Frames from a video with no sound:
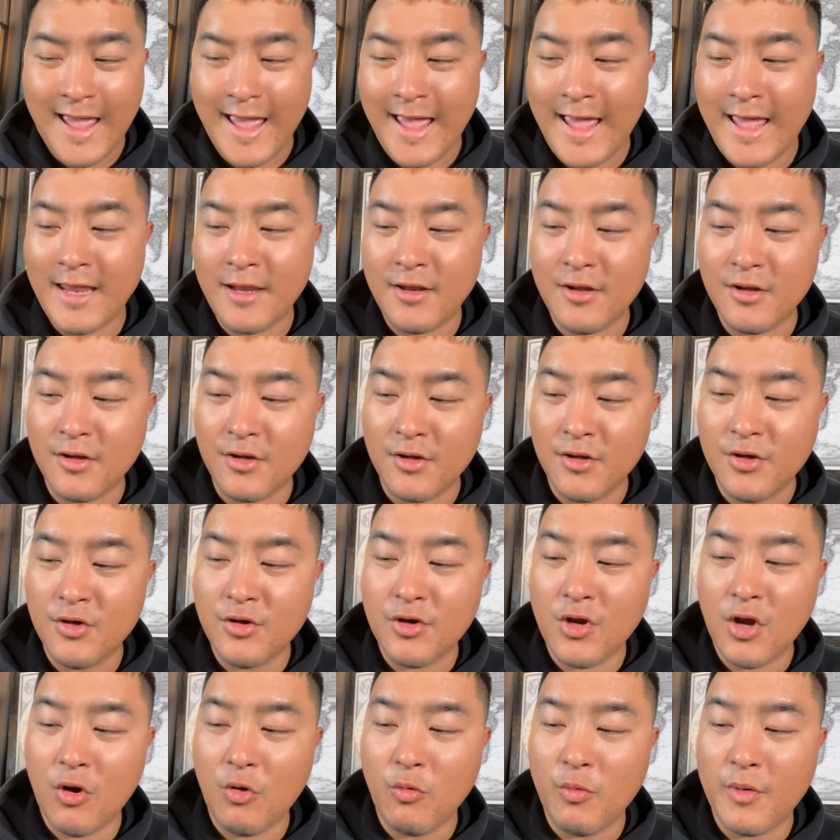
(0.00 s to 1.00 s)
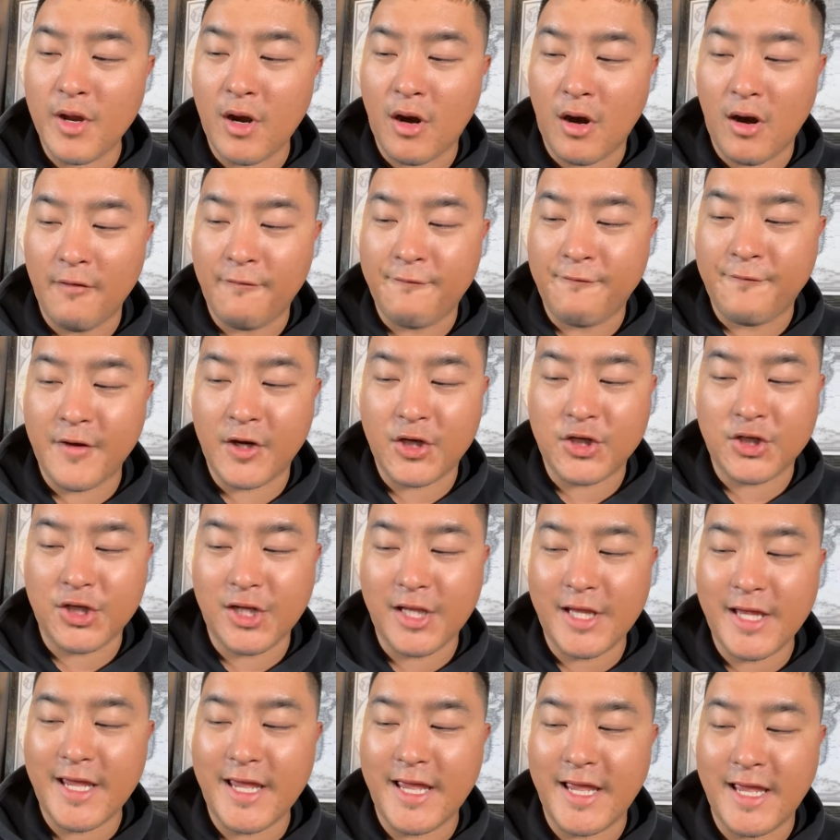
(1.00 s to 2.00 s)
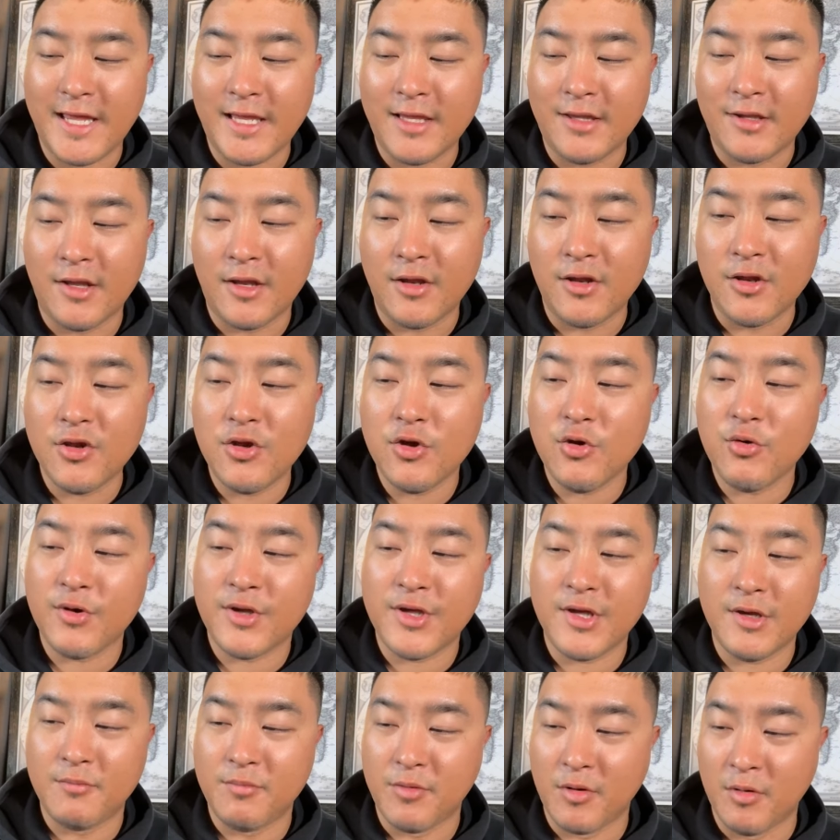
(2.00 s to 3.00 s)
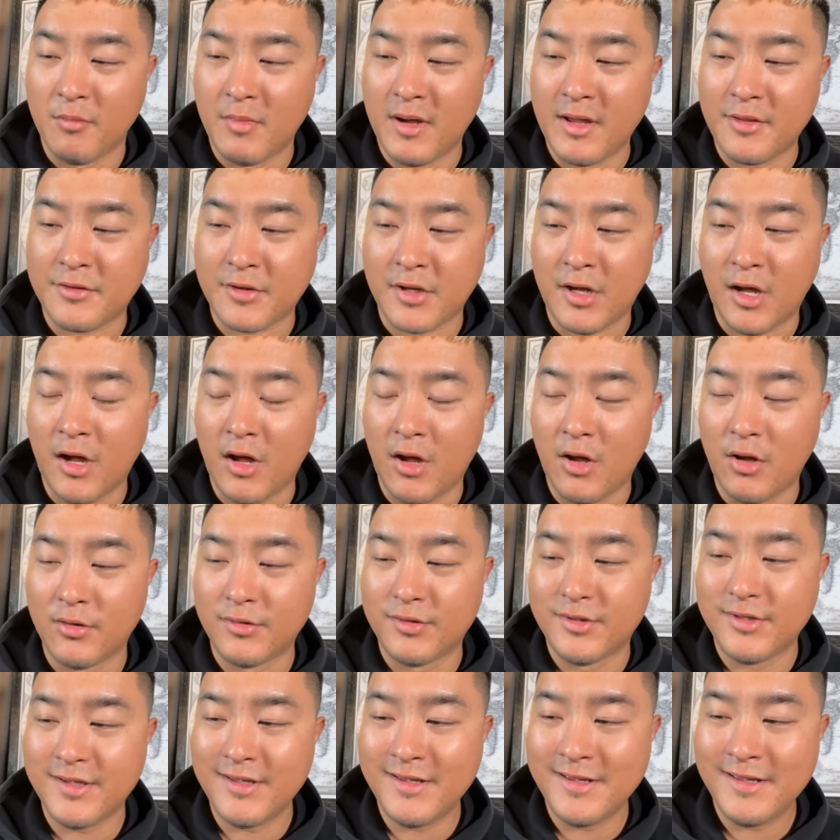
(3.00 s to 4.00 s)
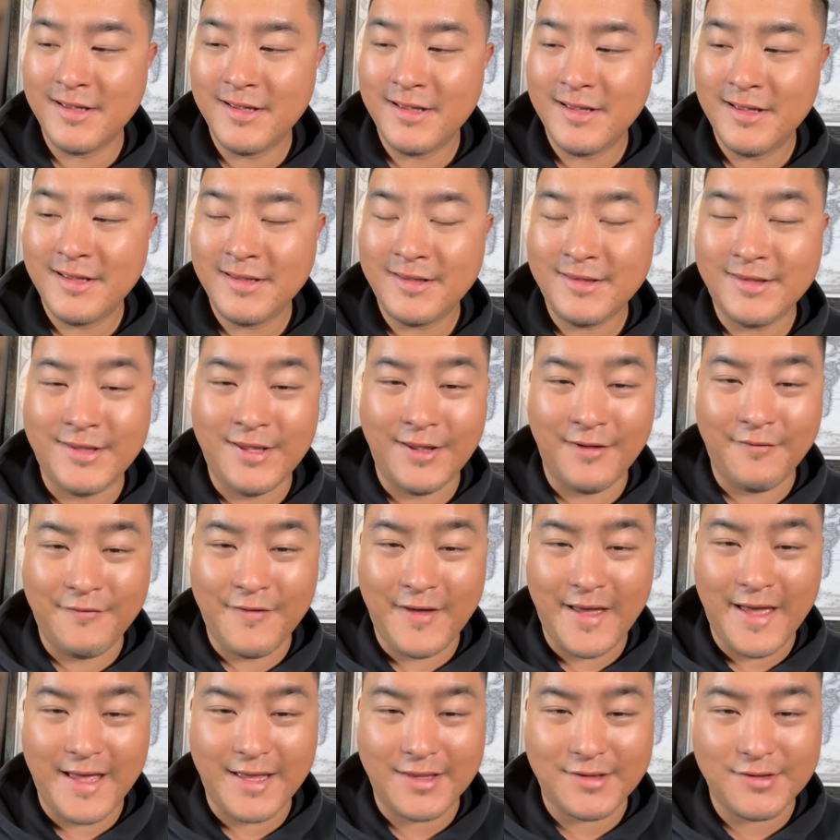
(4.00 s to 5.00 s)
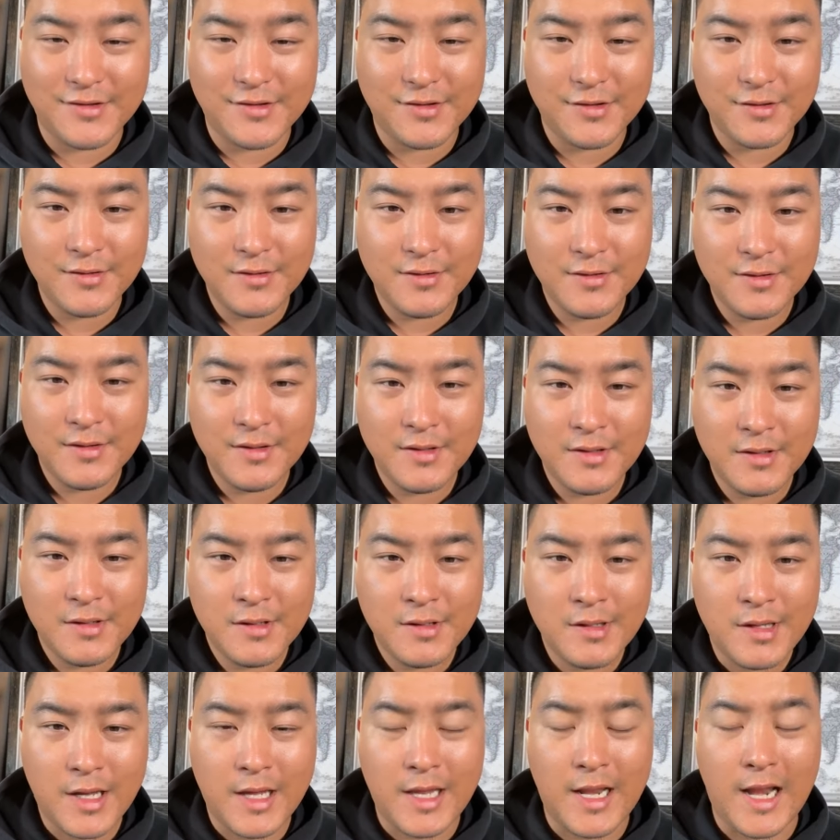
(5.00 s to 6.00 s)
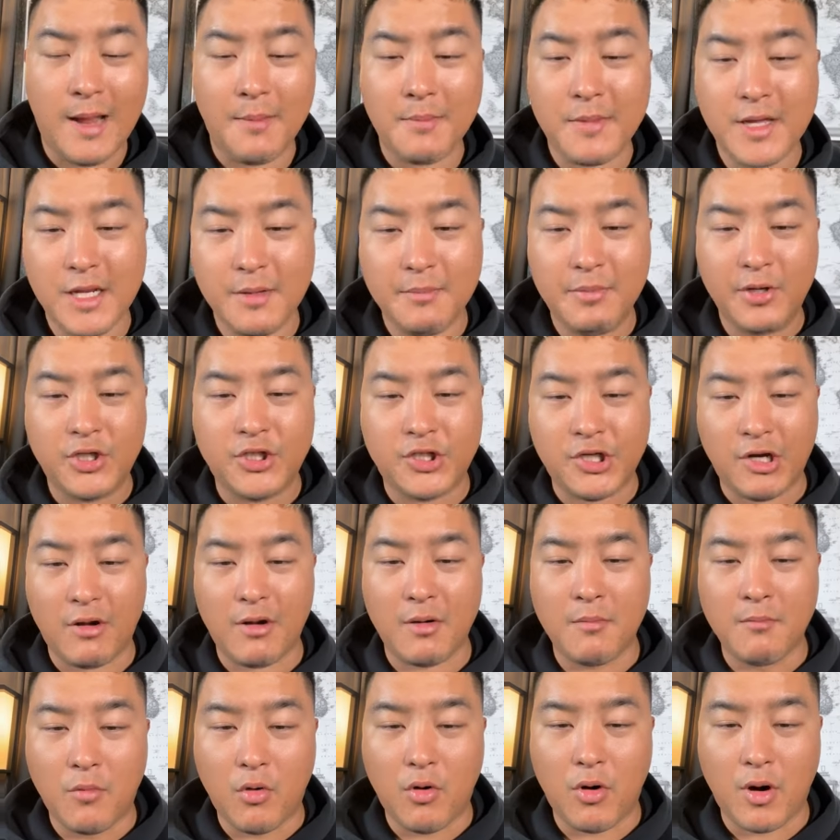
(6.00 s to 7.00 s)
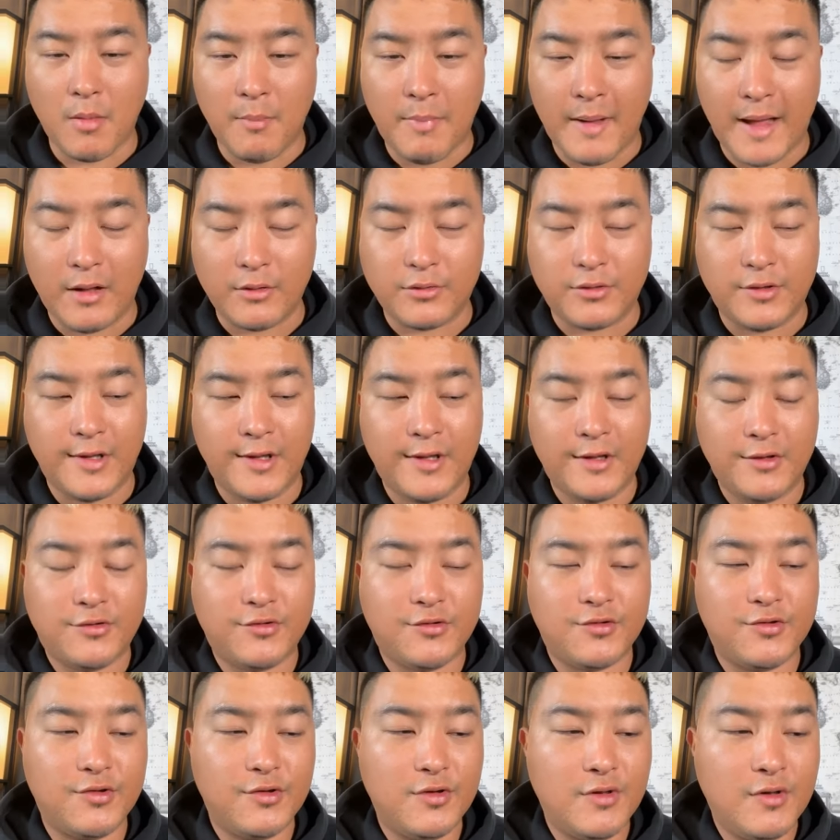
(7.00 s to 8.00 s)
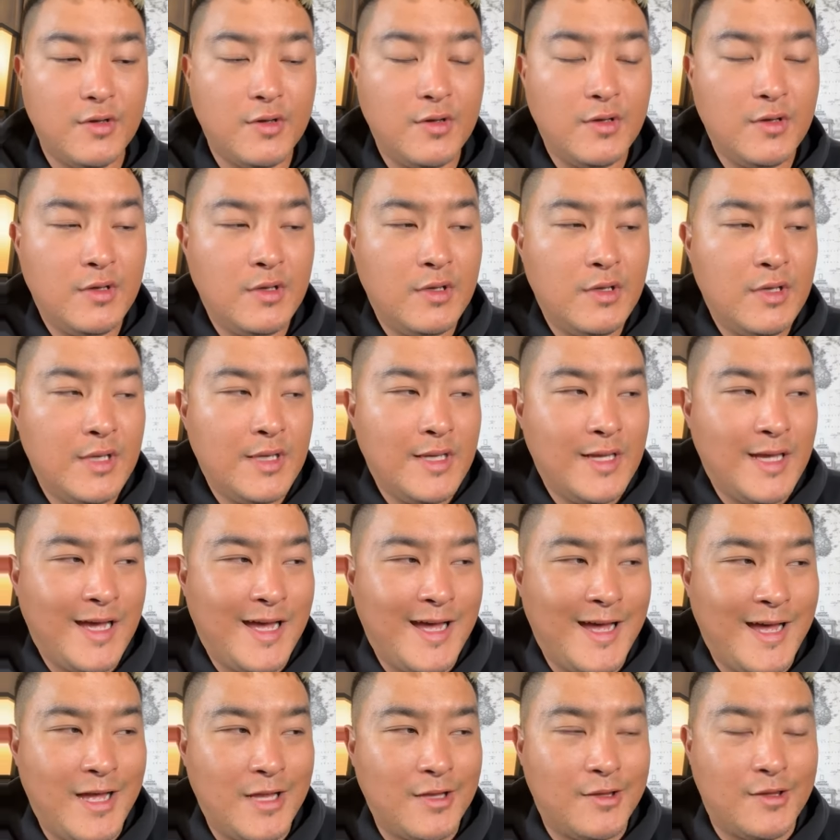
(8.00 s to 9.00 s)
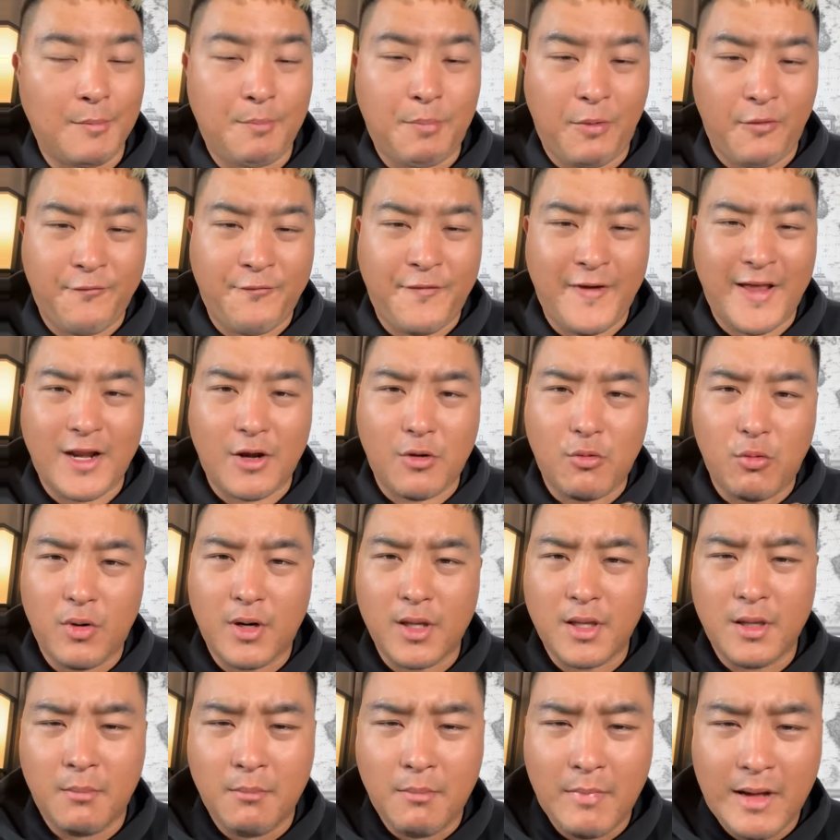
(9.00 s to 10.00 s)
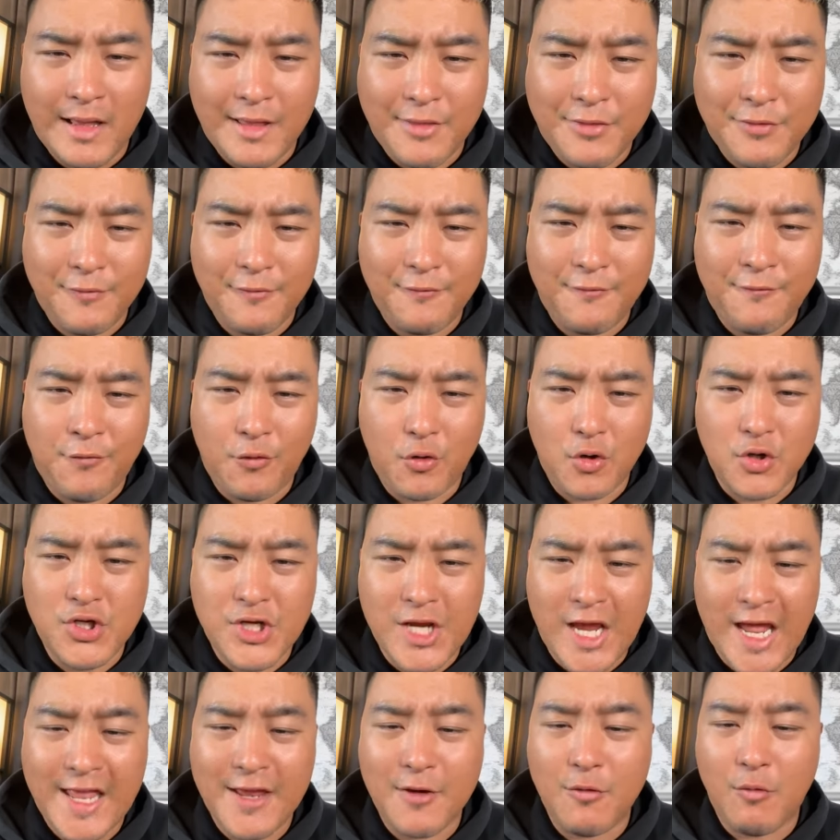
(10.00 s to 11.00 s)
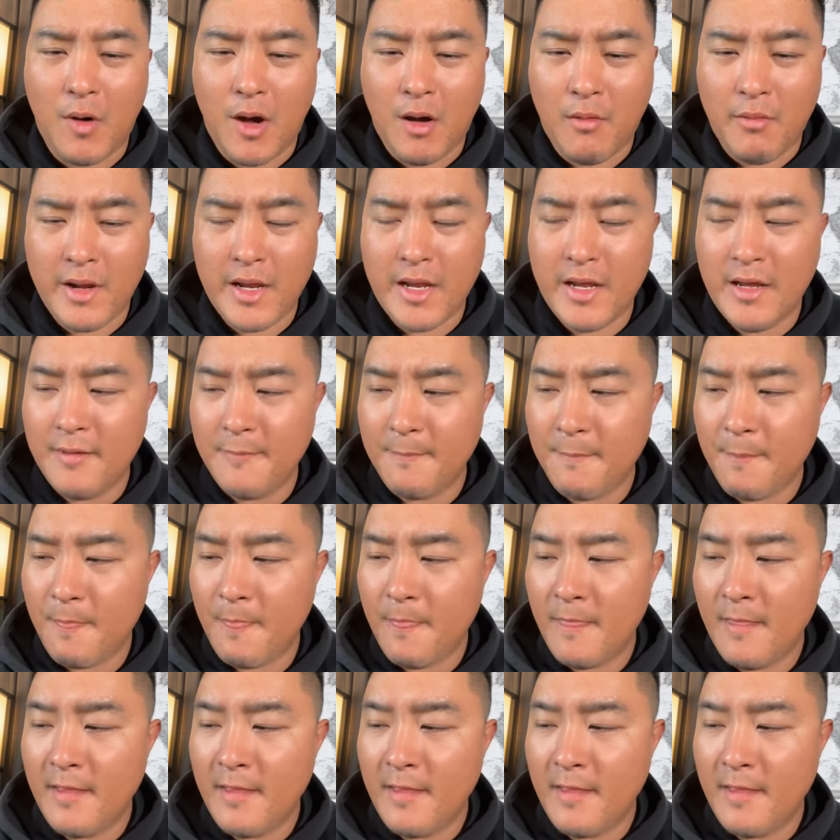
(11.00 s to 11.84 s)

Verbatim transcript: And you know, we are officially in the new Hebrew month called Tevet. And I'm going to be sharing more about this. The prophetic word of the month for January.